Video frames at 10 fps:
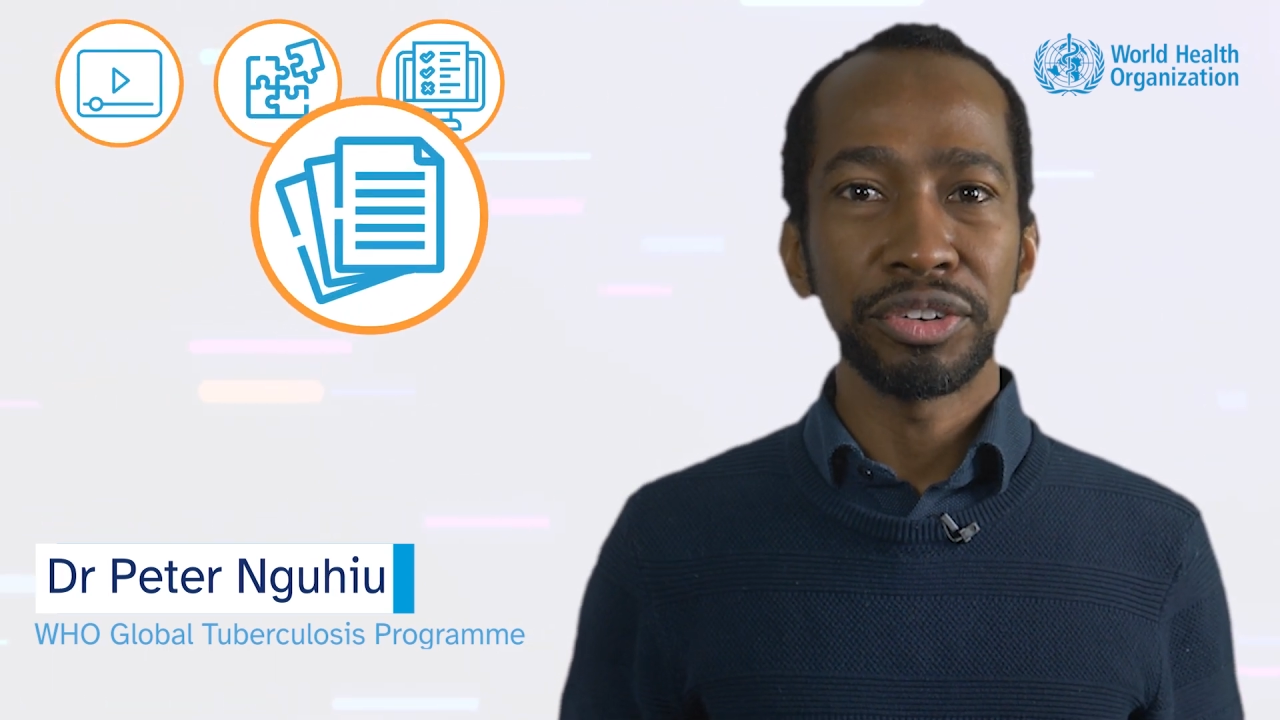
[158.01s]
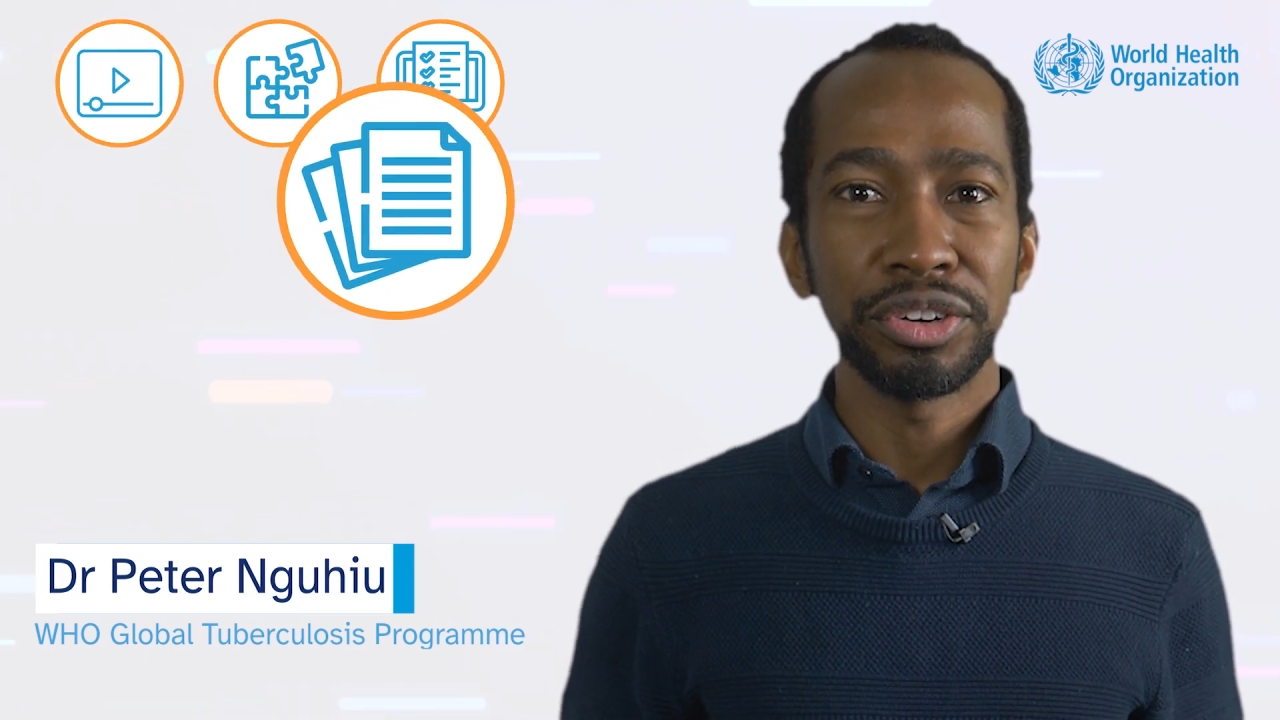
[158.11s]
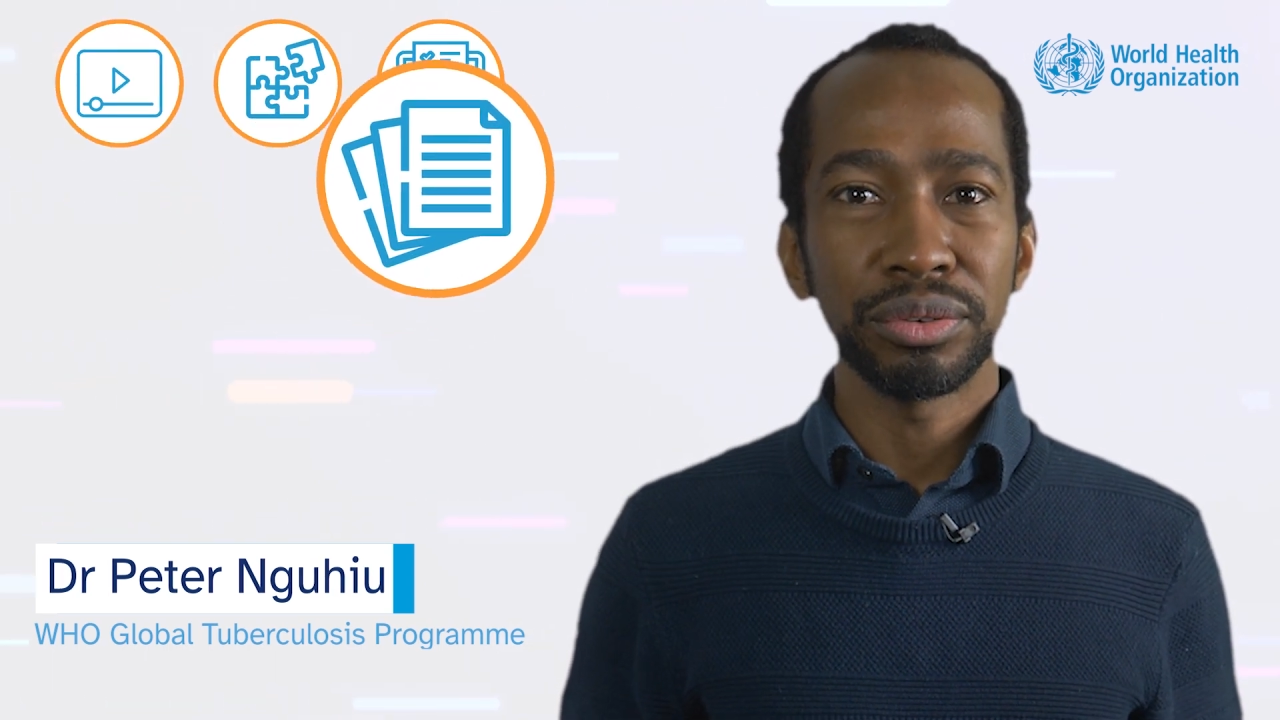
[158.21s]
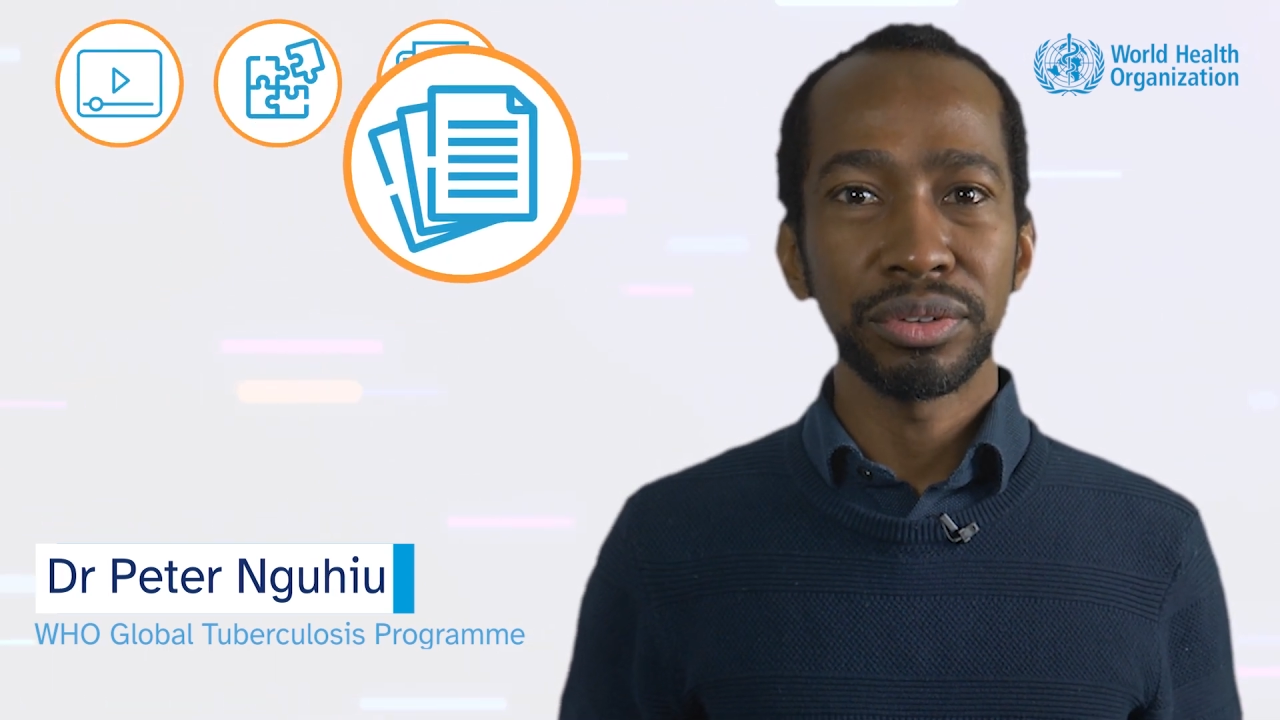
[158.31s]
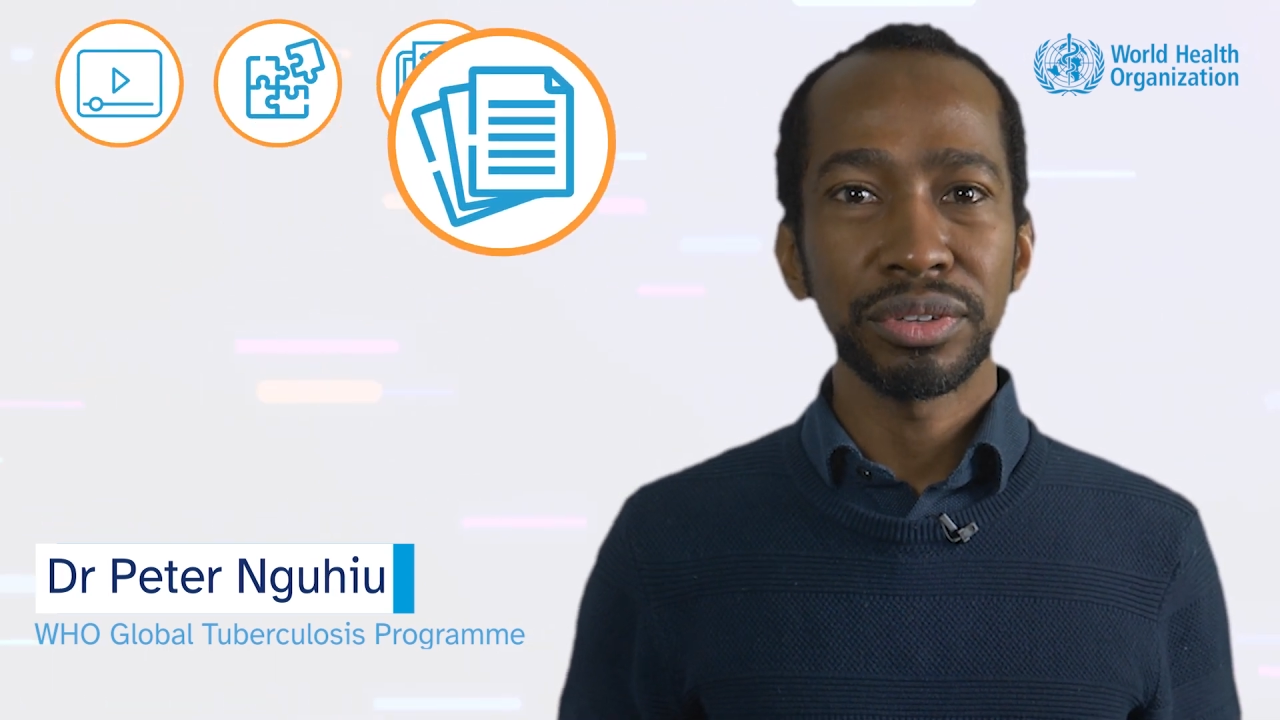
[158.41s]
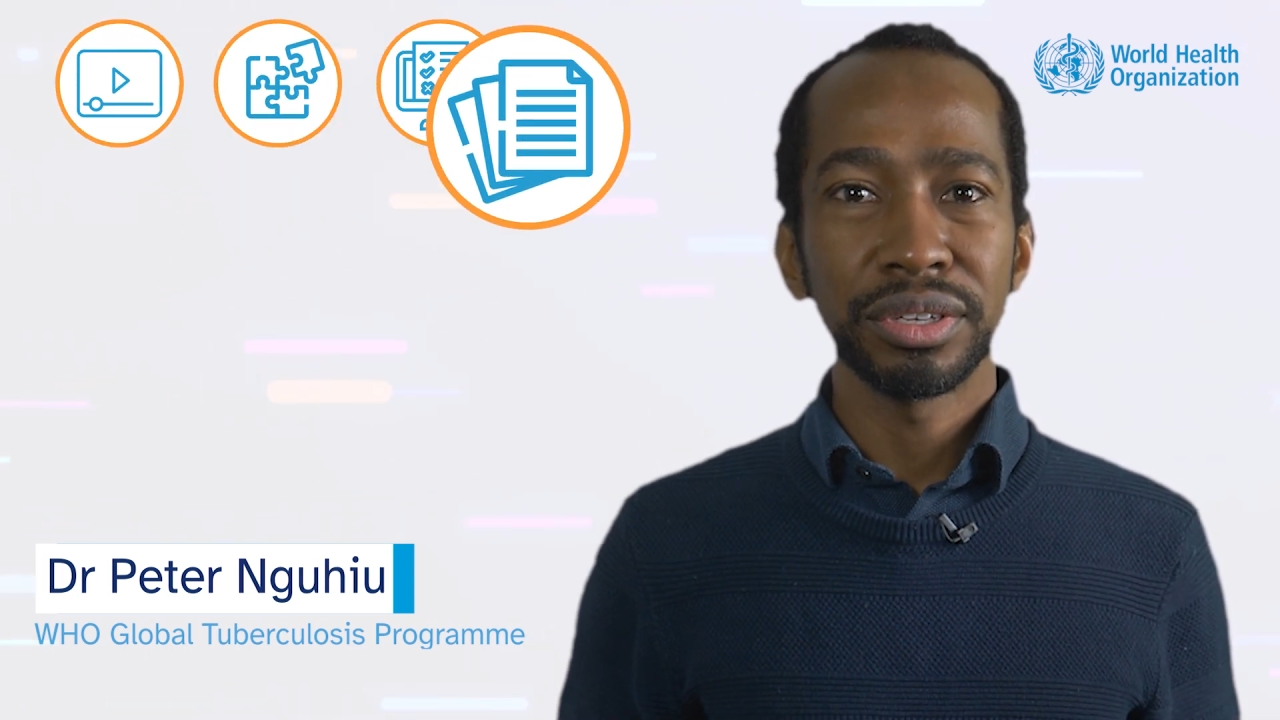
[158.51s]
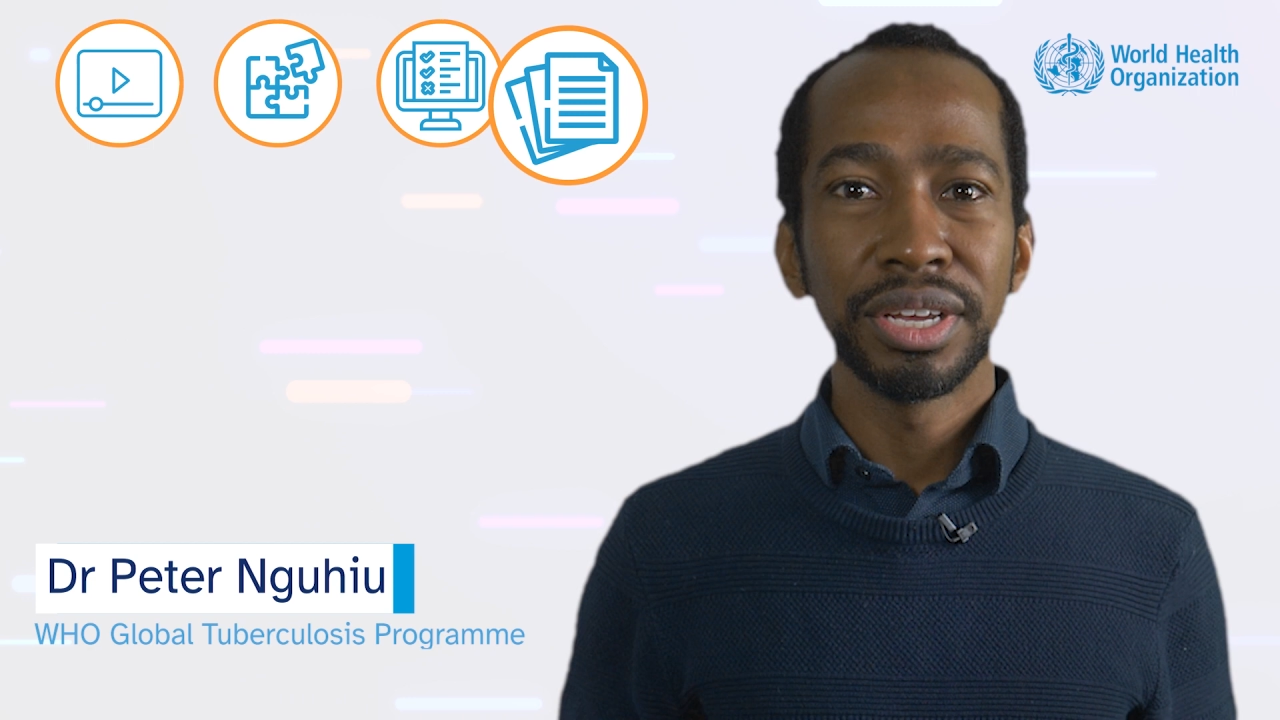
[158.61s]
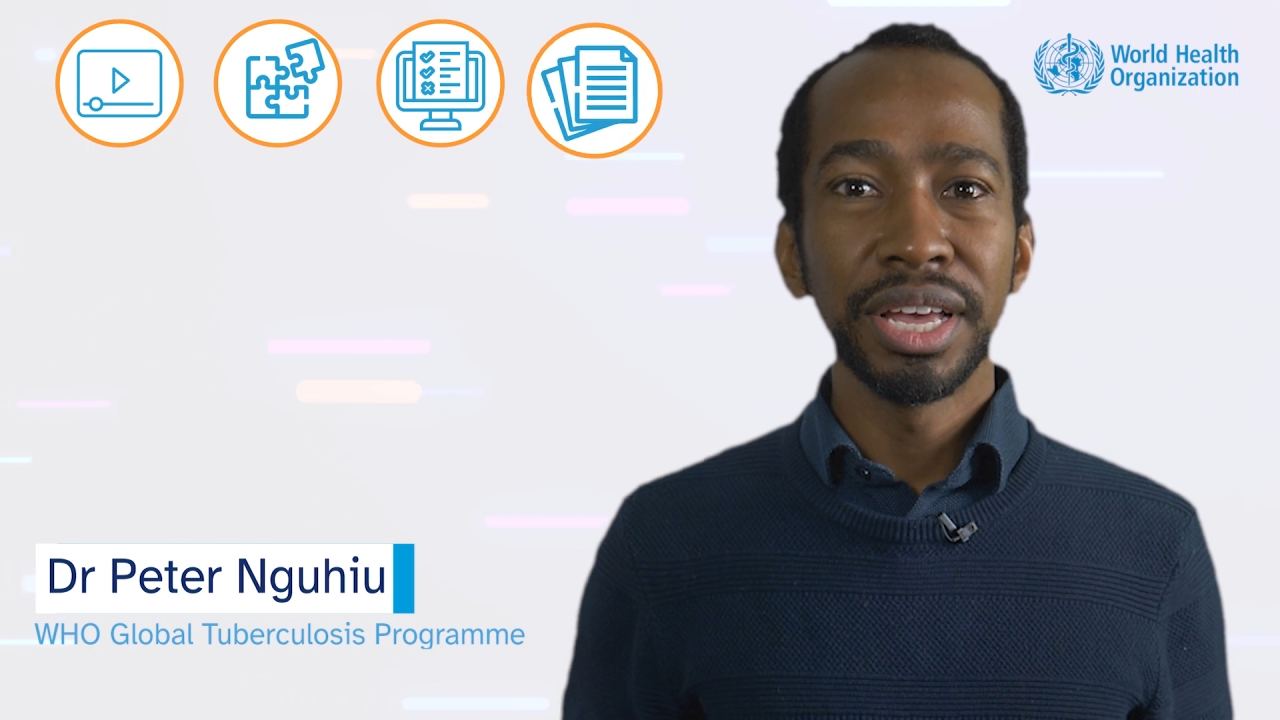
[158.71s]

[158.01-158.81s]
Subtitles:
materials.